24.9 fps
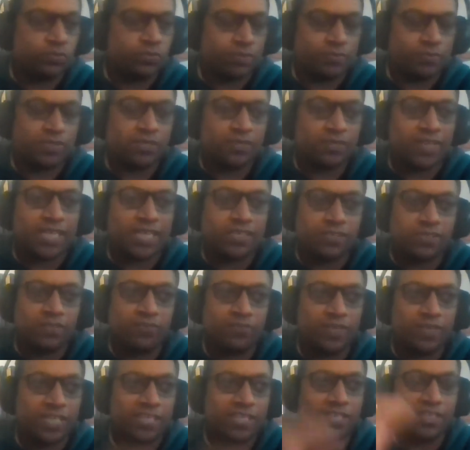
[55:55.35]
I mean, he writes
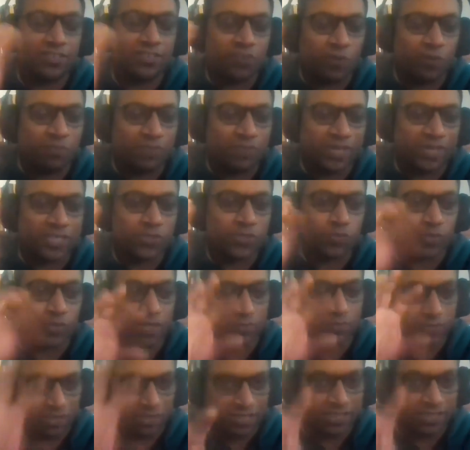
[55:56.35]
in a very complex
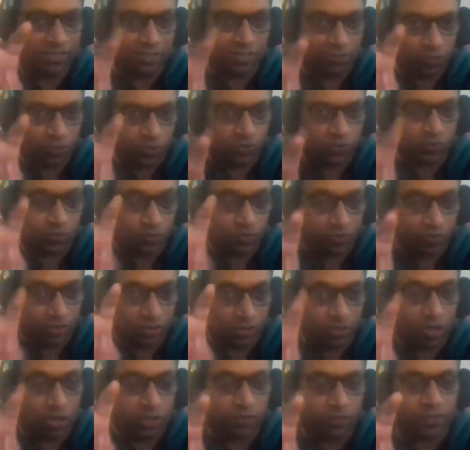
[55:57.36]
way, but these are also, a
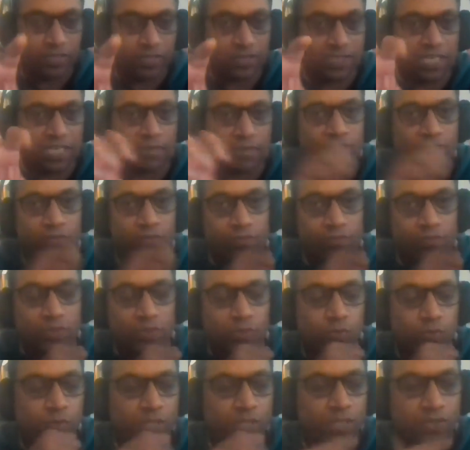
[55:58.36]
lot of it is coming from
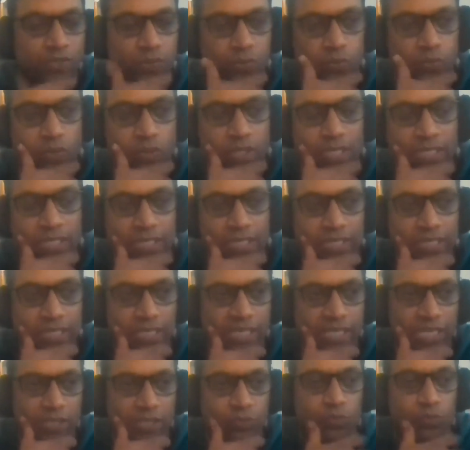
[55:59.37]
his work. So
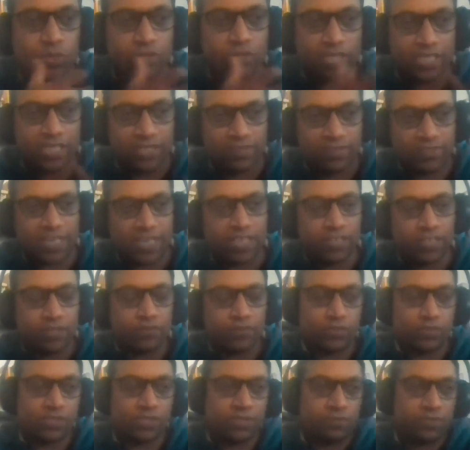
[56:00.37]
I don't want to take
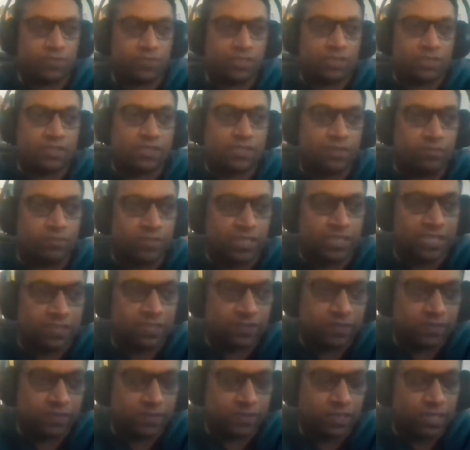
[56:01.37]
credit for something that somebody
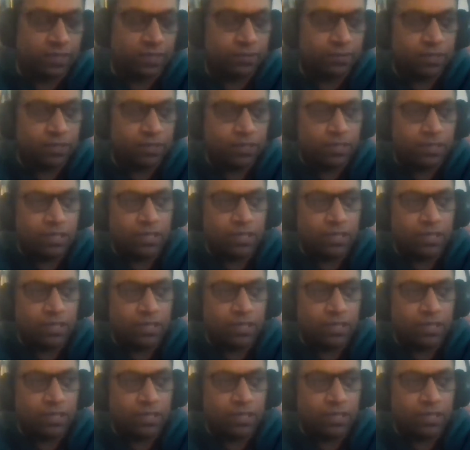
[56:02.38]
else has done.